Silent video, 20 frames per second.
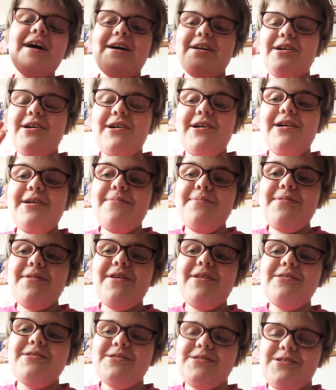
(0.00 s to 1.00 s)
And I'm
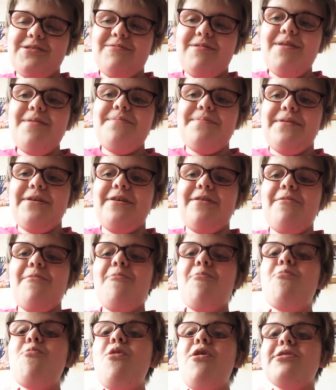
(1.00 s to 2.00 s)
going to do it. But
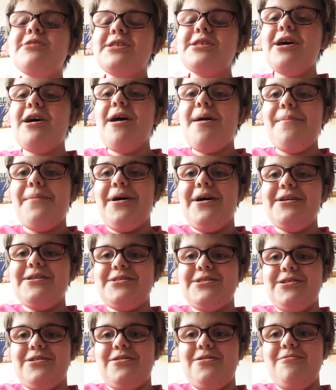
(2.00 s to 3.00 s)
what I might
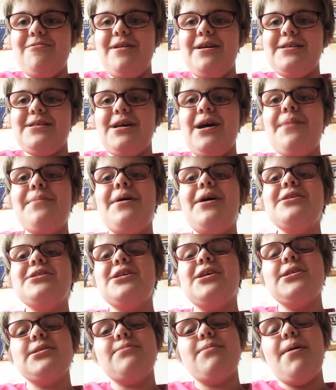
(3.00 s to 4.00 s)
do is I might
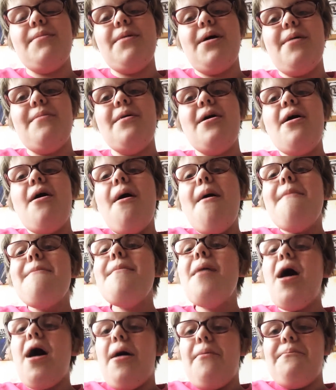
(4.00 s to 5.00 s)
ask my mum,
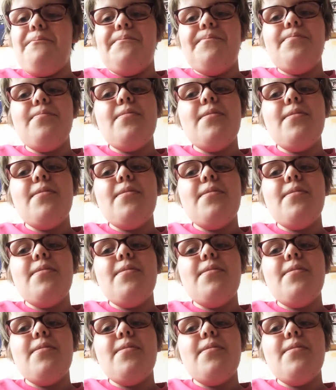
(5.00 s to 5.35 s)
Mum,